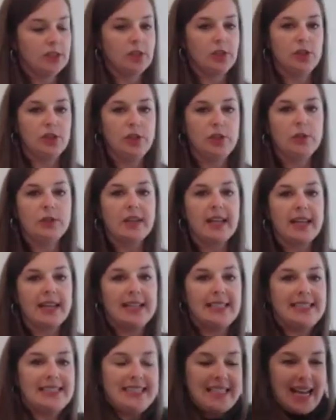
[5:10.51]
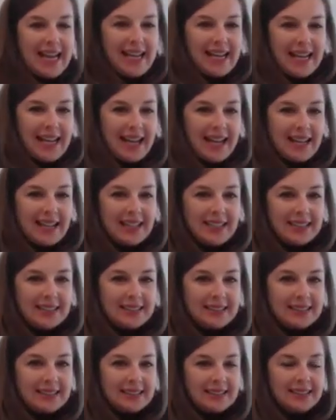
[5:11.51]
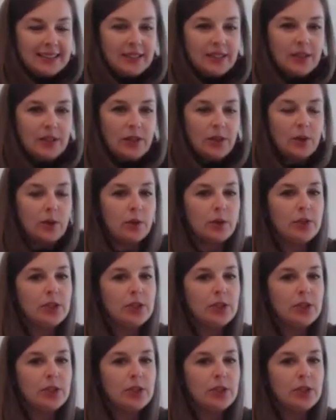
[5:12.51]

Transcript: Do you like a tight hug? Or